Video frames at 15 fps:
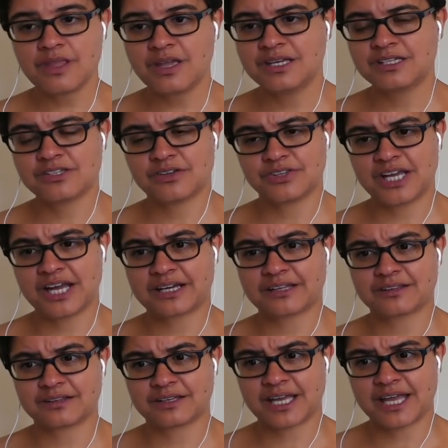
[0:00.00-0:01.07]
He's on the
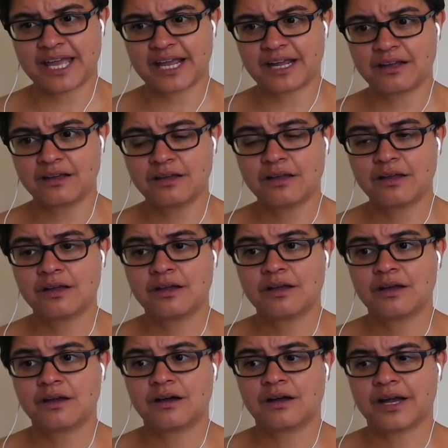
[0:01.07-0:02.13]
Agatha the King.
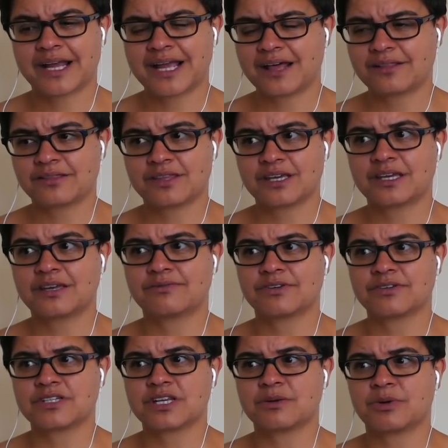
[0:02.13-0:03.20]
I can't think if
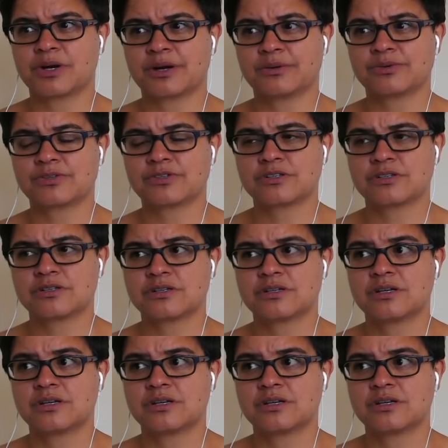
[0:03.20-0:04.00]
there's anyone else